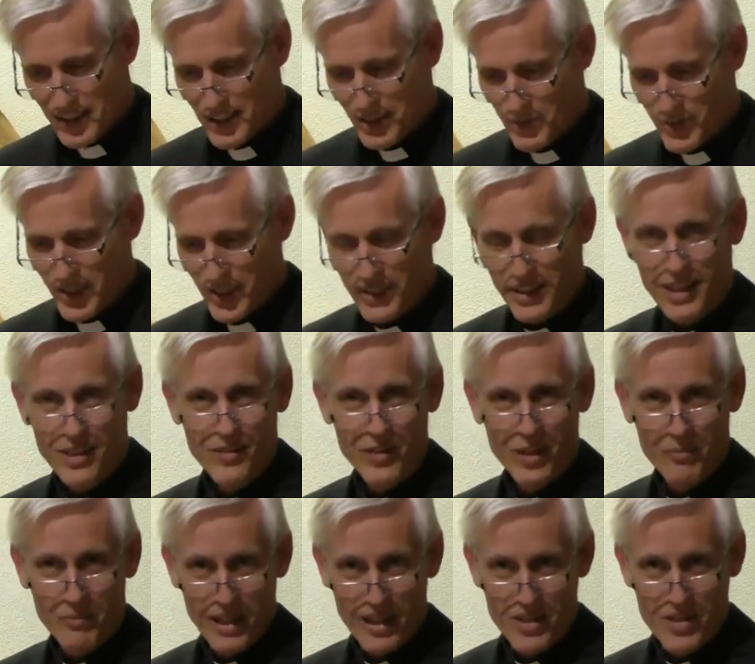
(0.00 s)
when
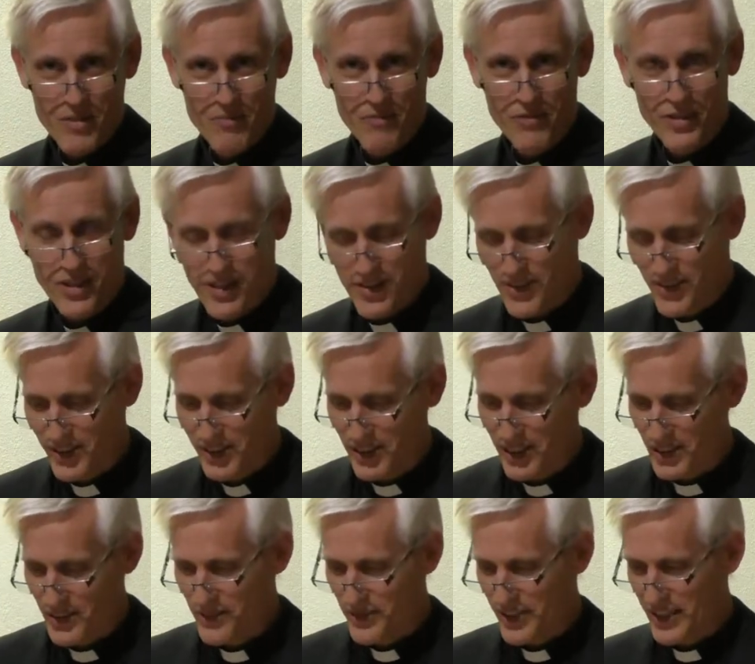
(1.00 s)
giving me some fatherly
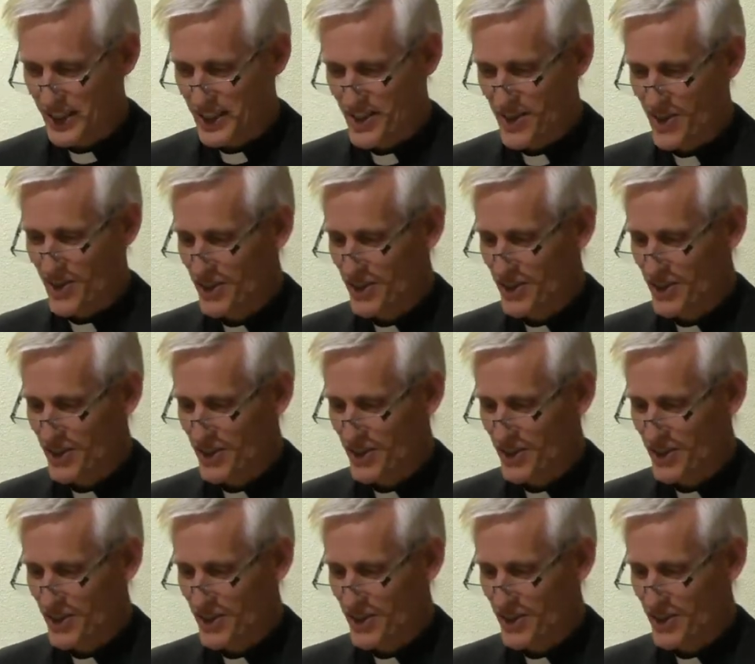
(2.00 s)
advice